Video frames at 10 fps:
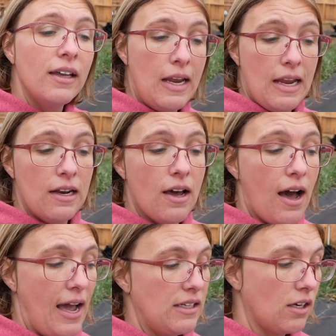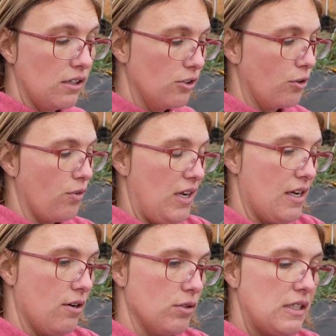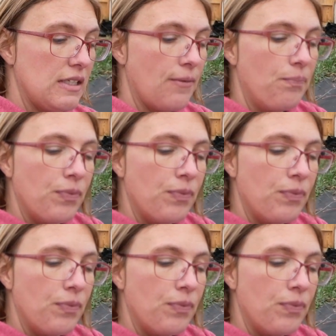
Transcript: in a high tunnel or greenhouse.